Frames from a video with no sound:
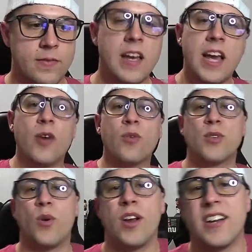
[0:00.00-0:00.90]
Hey,
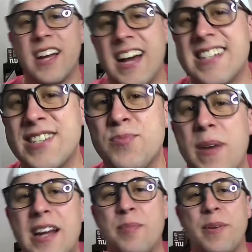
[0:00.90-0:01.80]
what's going on, guys? It's
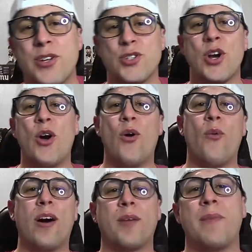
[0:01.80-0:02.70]
Matty Pitch.
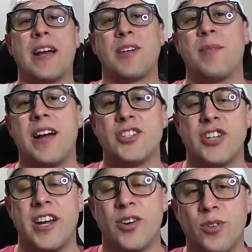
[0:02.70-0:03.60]
Welcome back to my
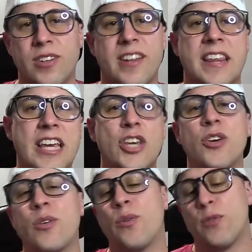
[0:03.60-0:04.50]
channel, and thank
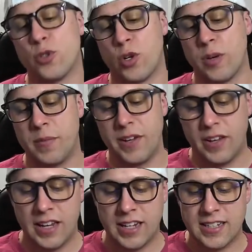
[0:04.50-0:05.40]
you for joining
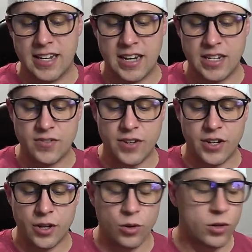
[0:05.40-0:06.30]
me in today's
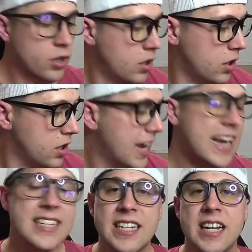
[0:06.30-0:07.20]
video.
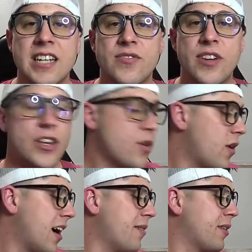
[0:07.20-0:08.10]
In today's
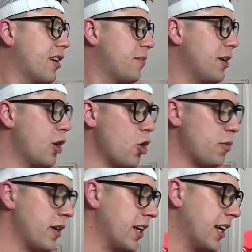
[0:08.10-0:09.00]
video, I'm going to be
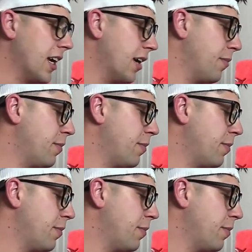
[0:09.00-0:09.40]
opening up